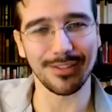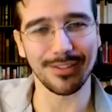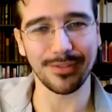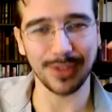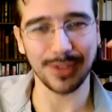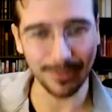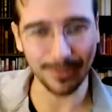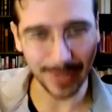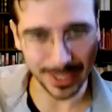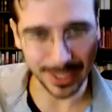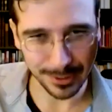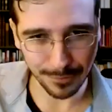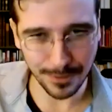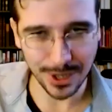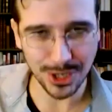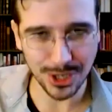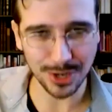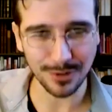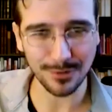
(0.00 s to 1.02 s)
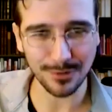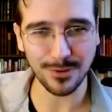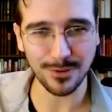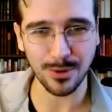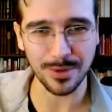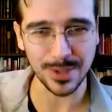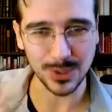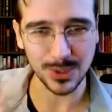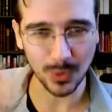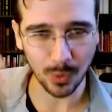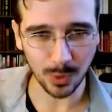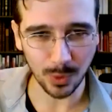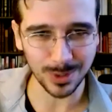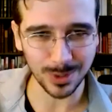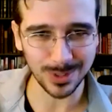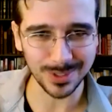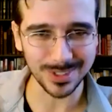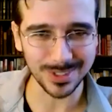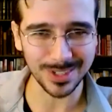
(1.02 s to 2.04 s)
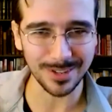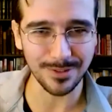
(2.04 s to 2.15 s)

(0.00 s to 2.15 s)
of his vision for this world